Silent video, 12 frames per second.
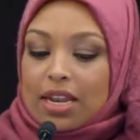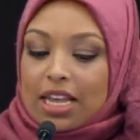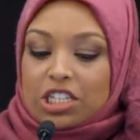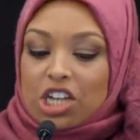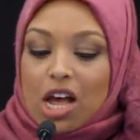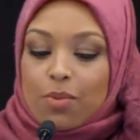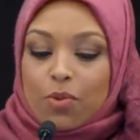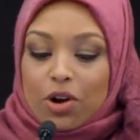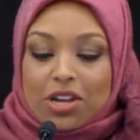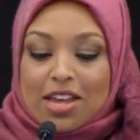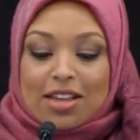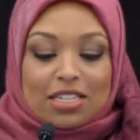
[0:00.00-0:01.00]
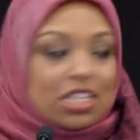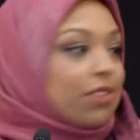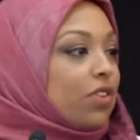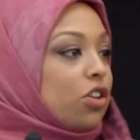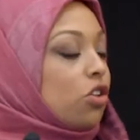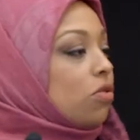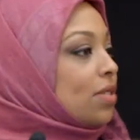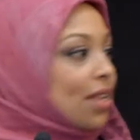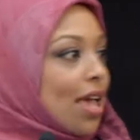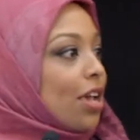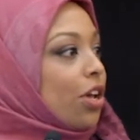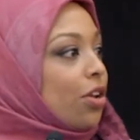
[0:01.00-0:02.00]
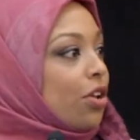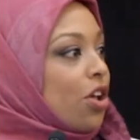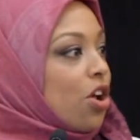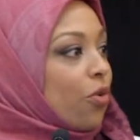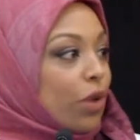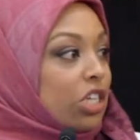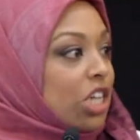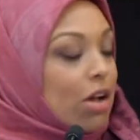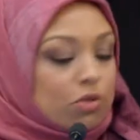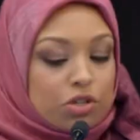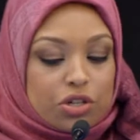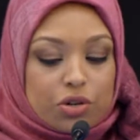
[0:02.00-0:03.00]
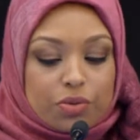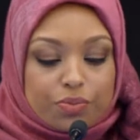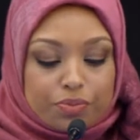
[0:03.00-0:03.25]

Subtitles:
hijab working in TV news that I could reach out to.